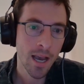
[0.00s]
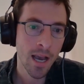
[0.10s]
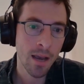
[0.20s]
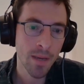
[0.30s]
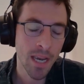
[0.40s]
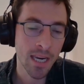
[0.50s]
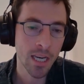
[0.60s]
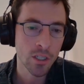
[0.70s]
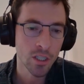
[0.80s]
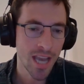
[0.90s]
um, and,
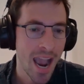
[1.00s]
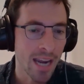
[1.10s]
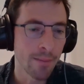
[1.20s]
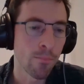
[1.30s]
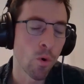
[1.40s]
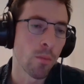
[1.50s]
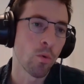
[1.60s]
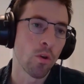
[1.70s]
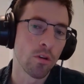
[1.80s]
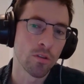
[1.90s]
and just adding more and
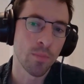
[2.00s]
more of those